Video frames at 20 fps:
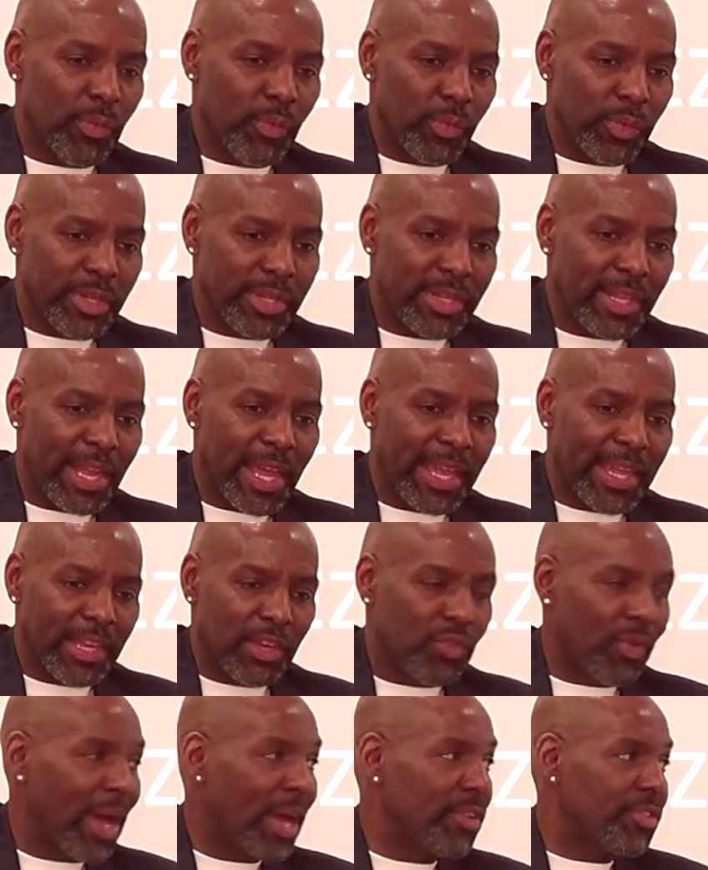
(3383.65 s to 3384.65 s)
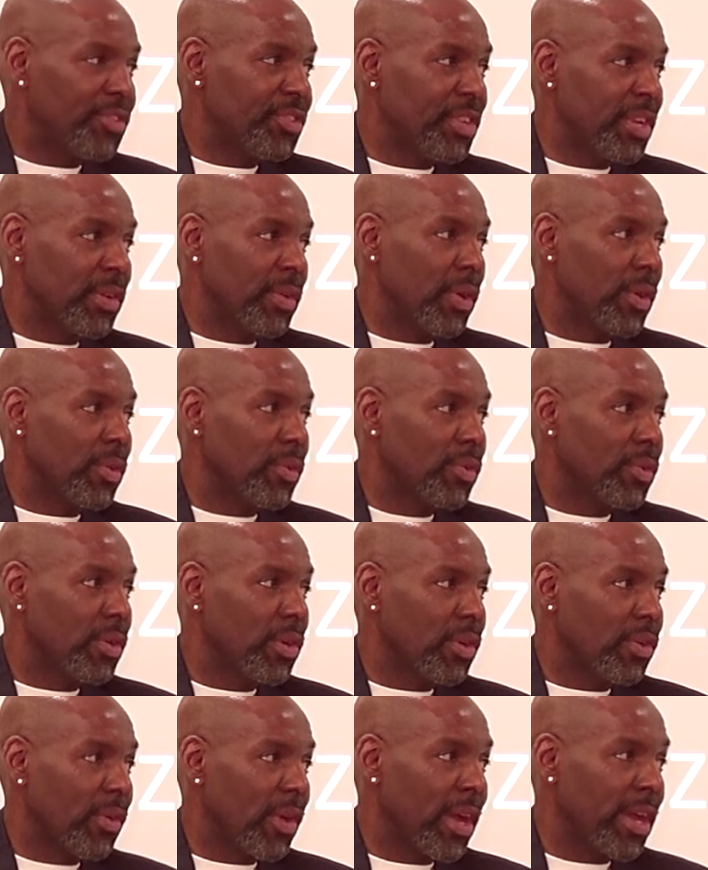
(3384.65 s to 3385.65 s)
was like ground zero,
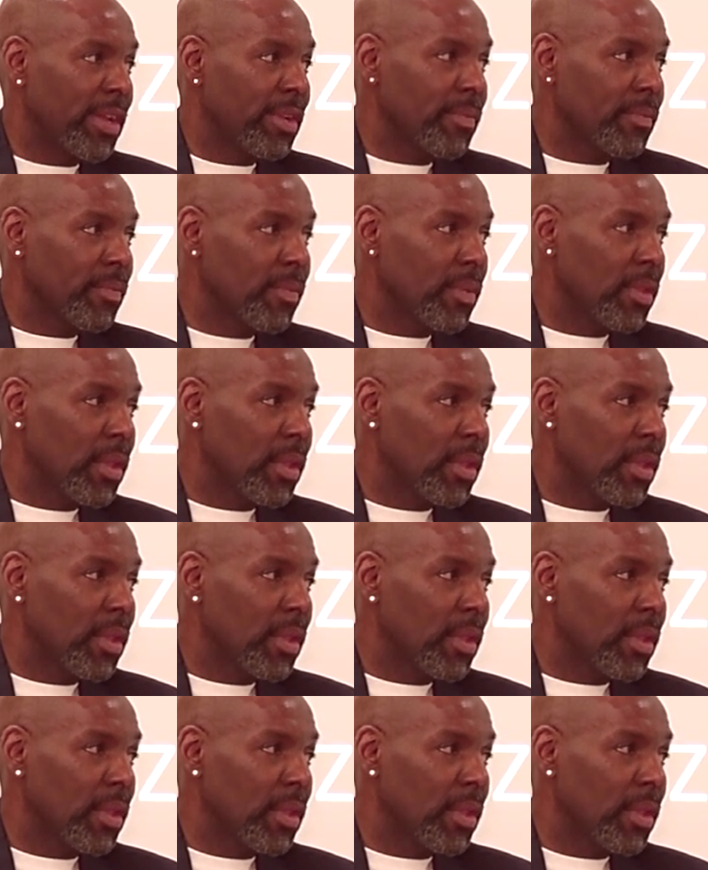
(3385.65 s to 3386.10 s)
right?